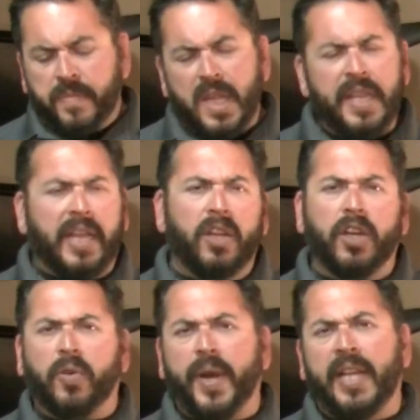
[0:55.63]
They
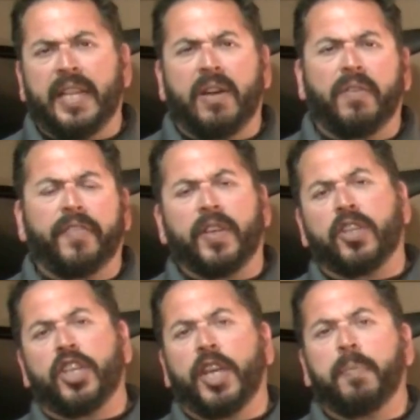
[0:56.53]
look great. They don't feel
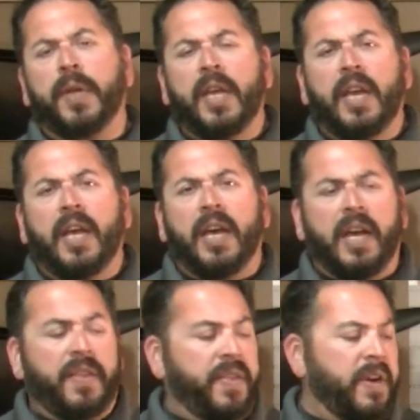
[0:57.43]
cheap.
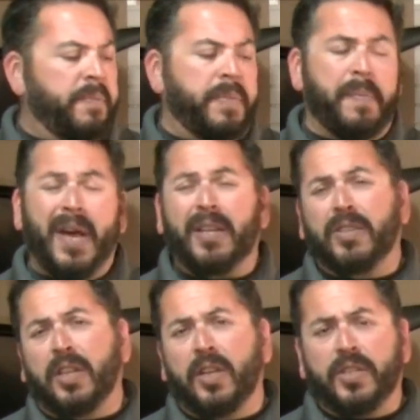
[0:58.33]
They're about as
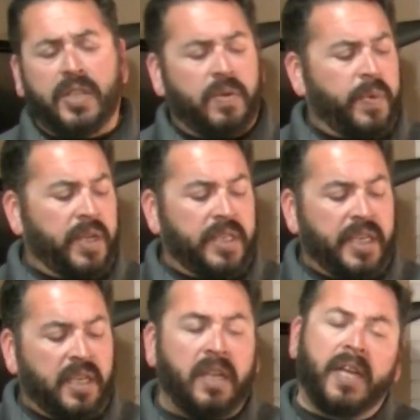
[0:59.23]
close to the real
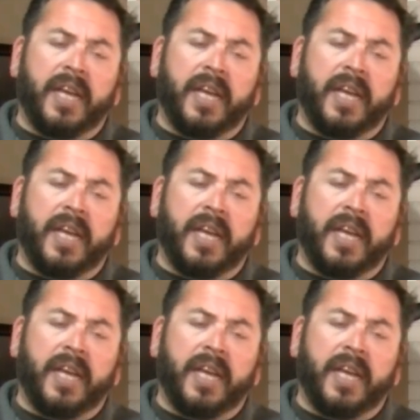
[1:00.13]
deal